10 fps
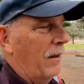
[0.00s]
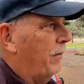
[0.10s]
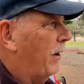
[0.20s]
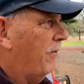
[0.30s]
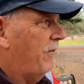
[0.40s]
I
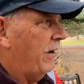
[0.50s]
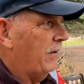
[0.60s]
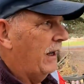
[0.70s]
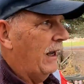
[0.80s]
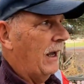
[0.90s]
think Belle
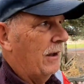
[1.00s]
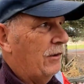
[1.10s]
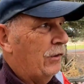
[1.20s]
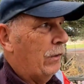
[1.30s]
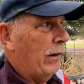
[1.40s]
found a
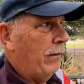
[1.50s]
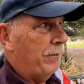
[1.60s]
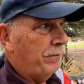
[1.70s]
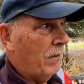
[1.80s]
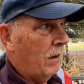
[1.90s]
uh,
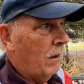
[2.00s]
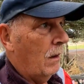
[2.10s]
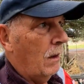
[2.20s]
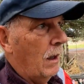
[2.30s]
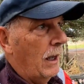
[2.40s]
shrew.
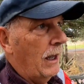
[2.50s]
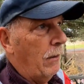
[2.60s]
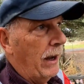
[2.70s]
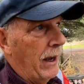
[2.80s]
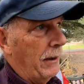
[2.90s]

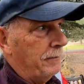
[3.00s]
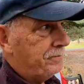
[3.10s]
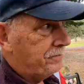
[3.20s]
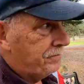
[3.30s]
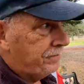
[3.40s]
Anyway, uh,